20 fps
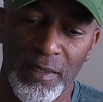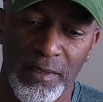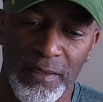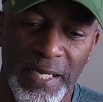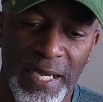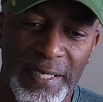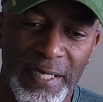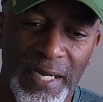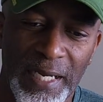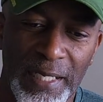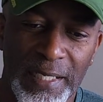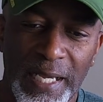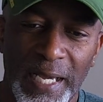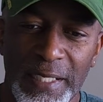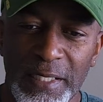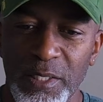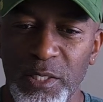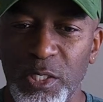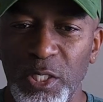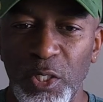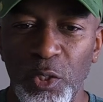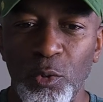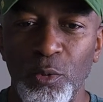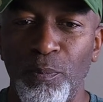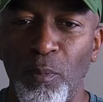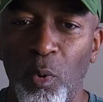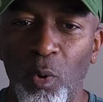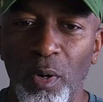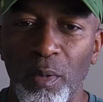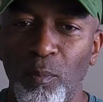kind of like gotten skewed
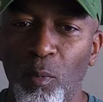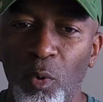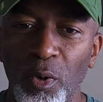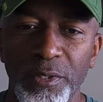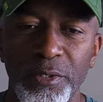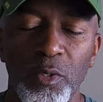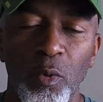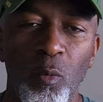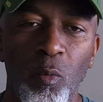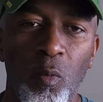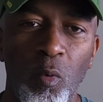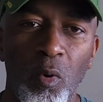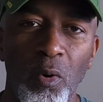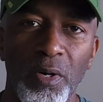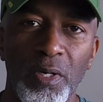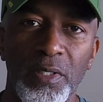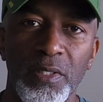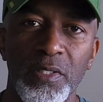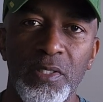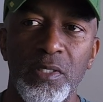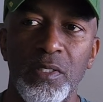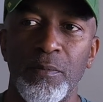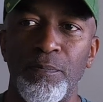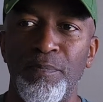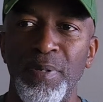more and more towards